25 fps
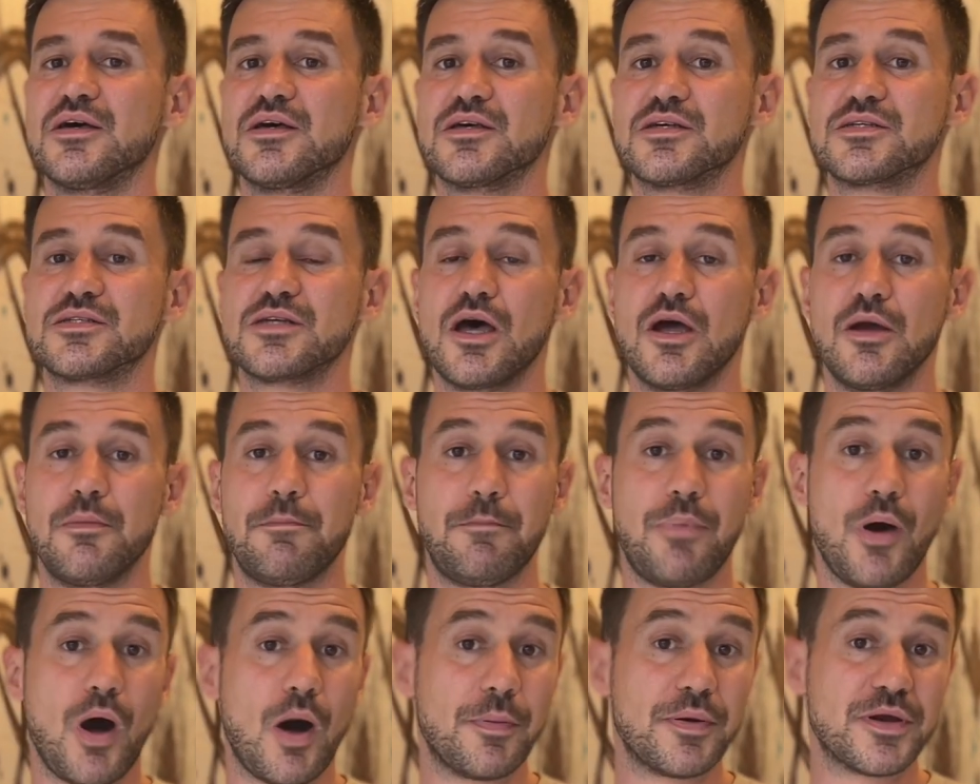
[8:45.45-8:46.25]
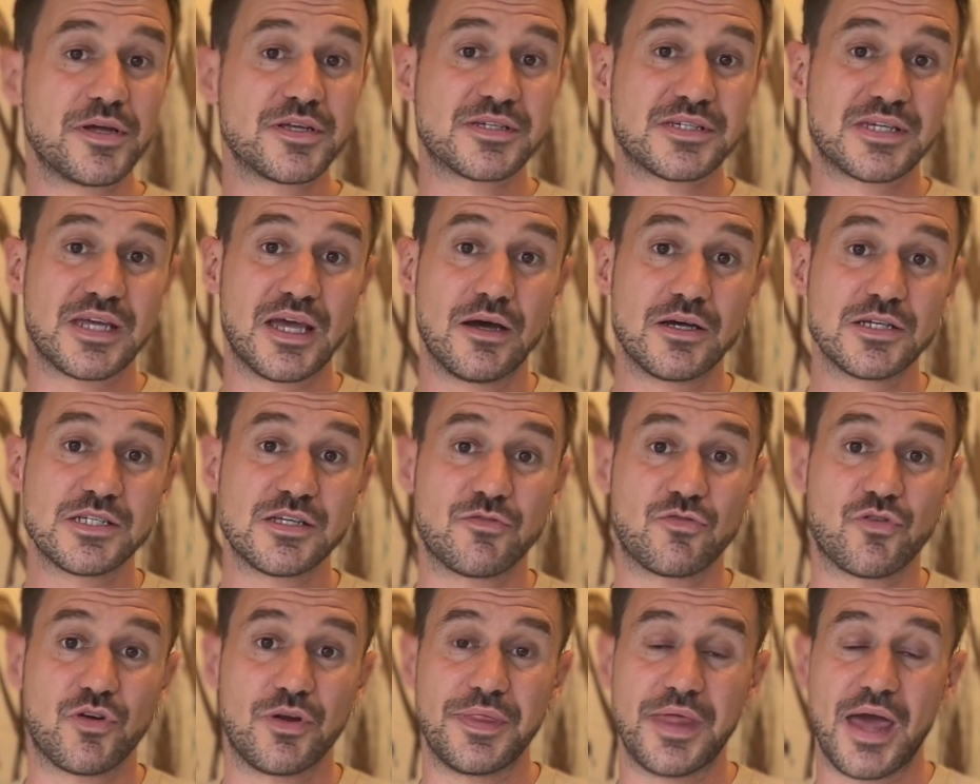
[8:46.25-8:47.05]
So pop in and see us
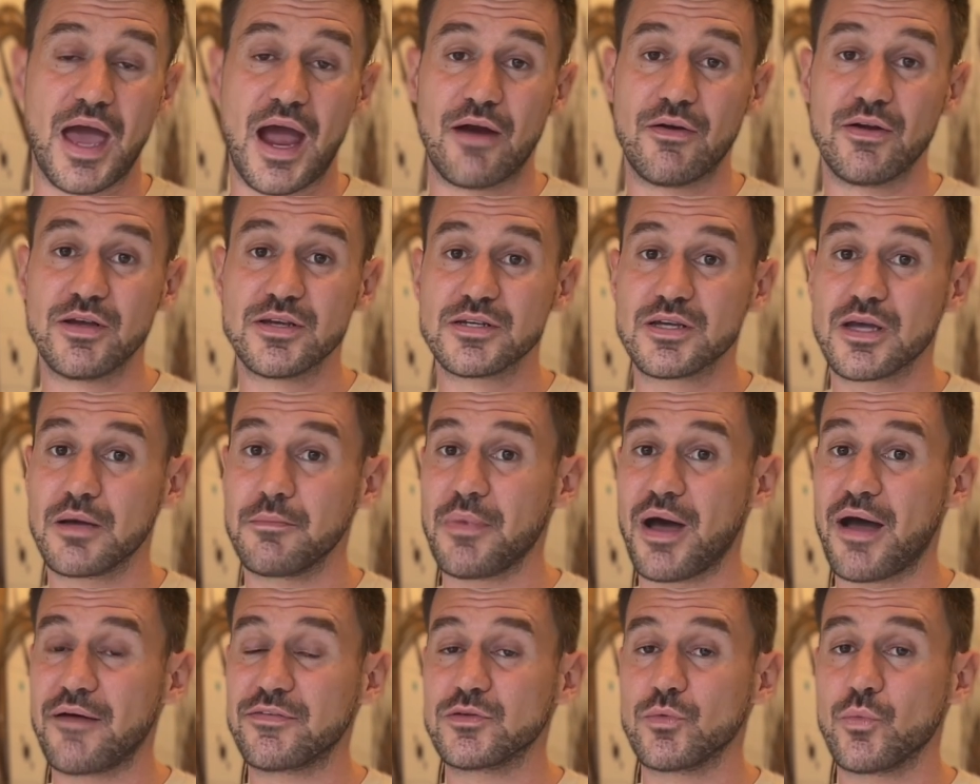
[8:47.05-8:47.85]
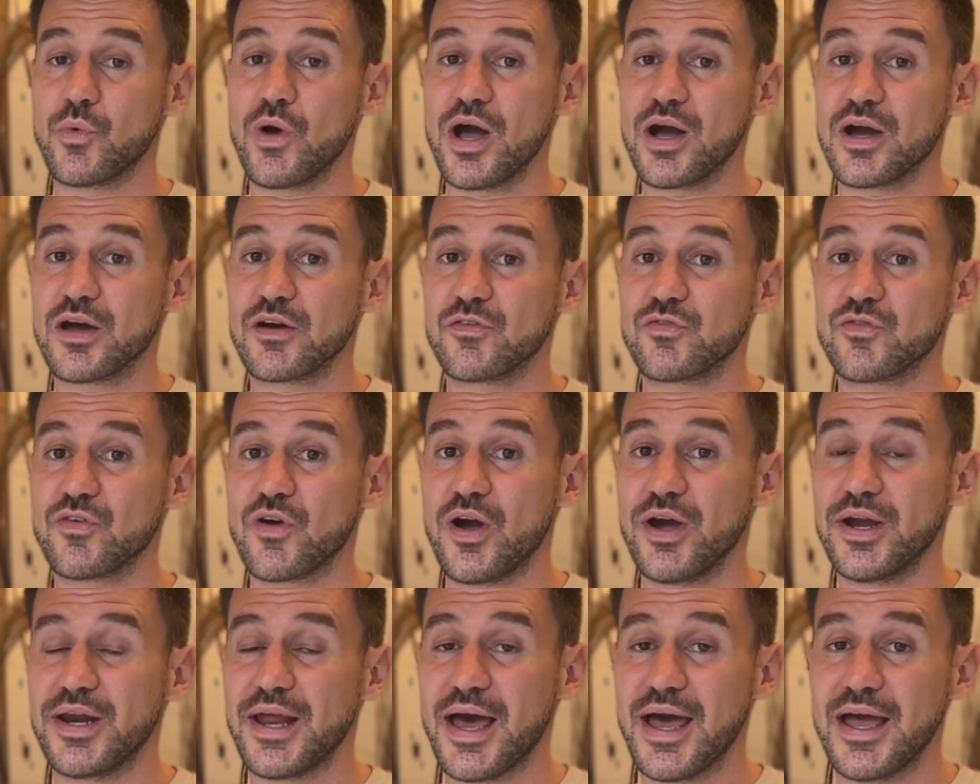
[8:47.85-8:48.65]
if you're in the area. Come by after work on a
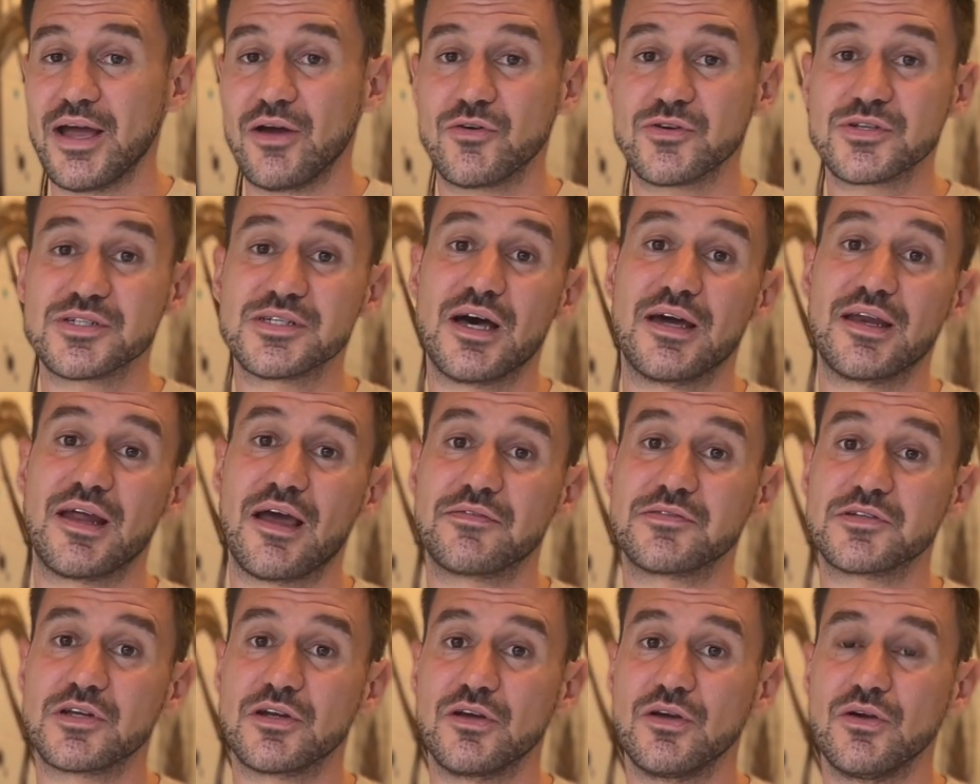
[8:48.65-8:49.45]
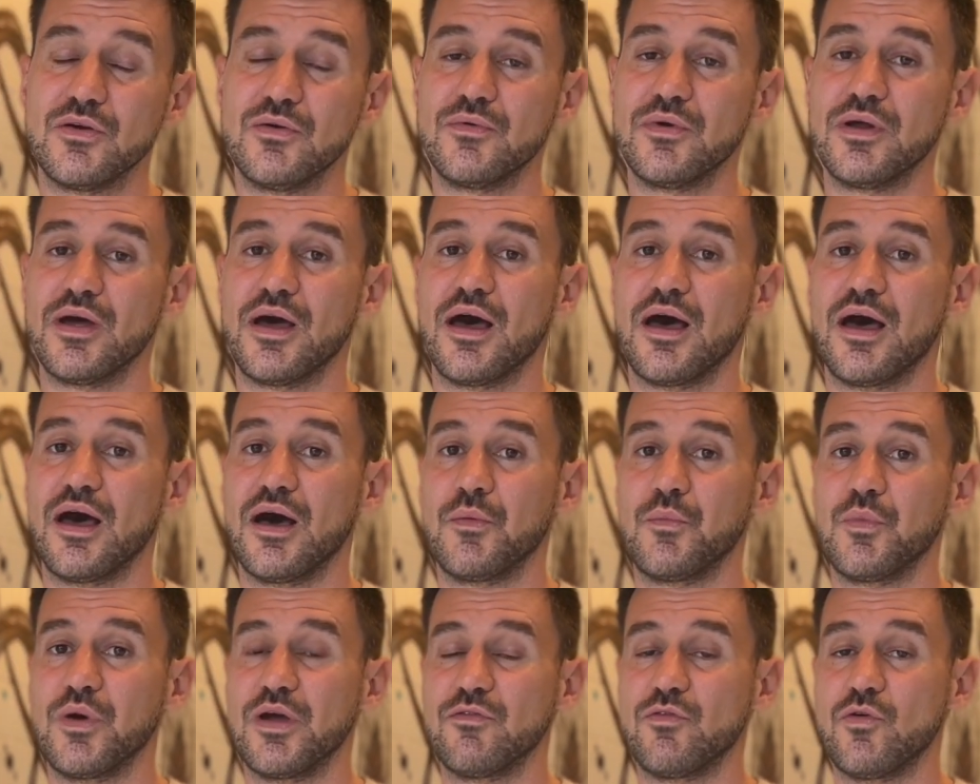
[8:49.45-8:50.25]
Friday or Saturday afternoon,
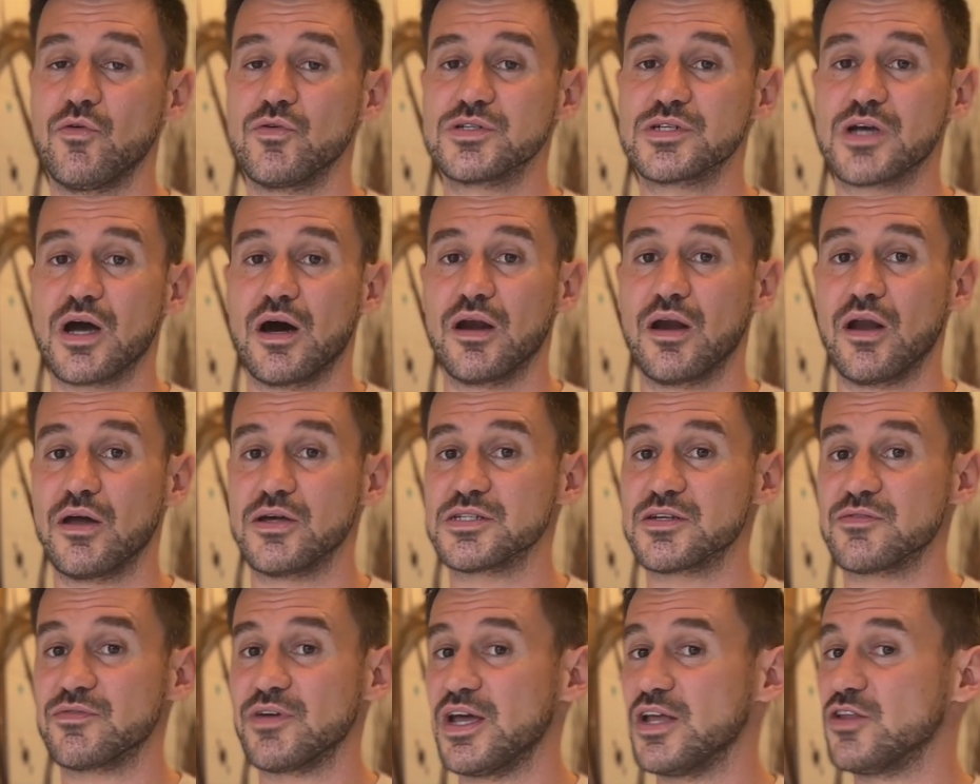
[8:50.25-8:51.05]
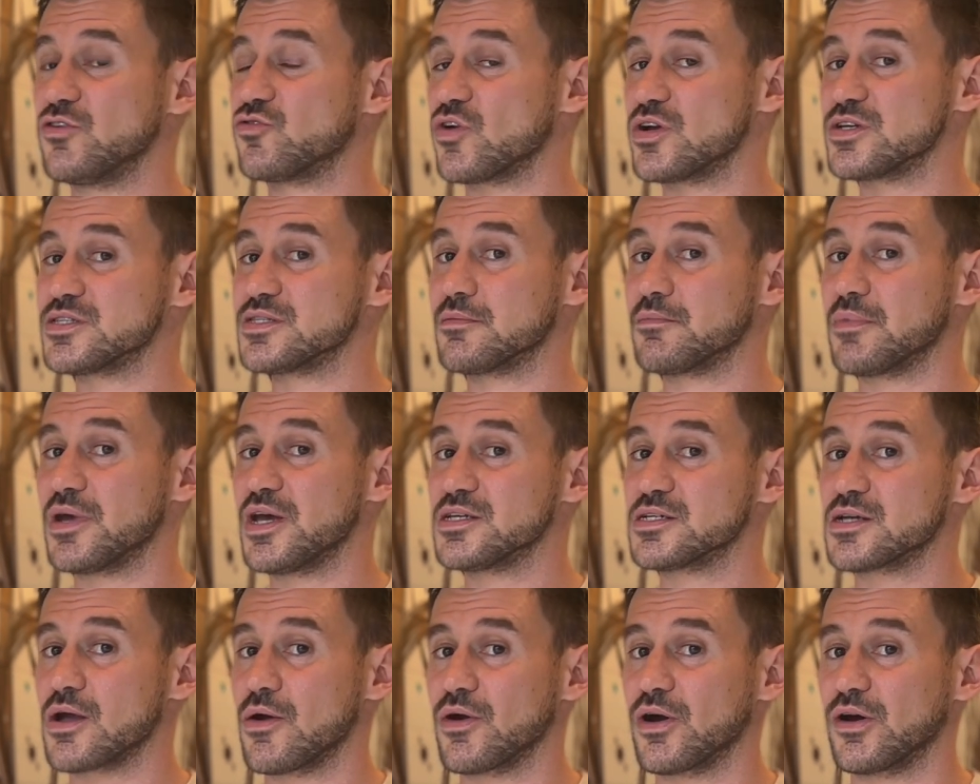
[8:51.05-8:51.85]
and we've always got lots of interesting
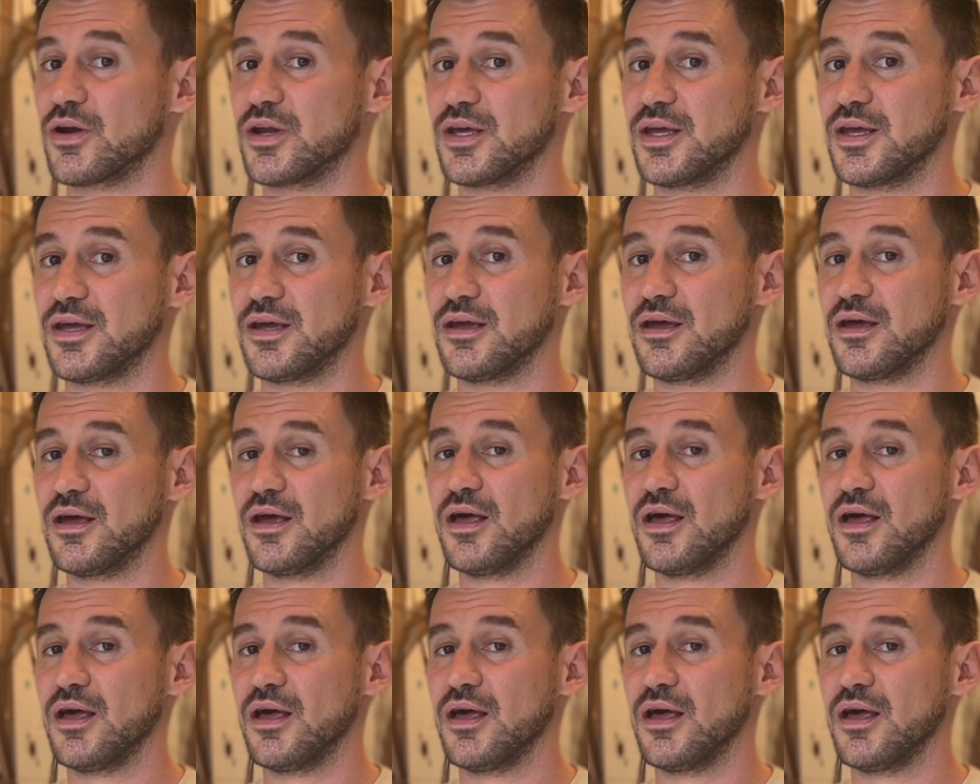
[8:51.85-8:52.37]
beers going on here.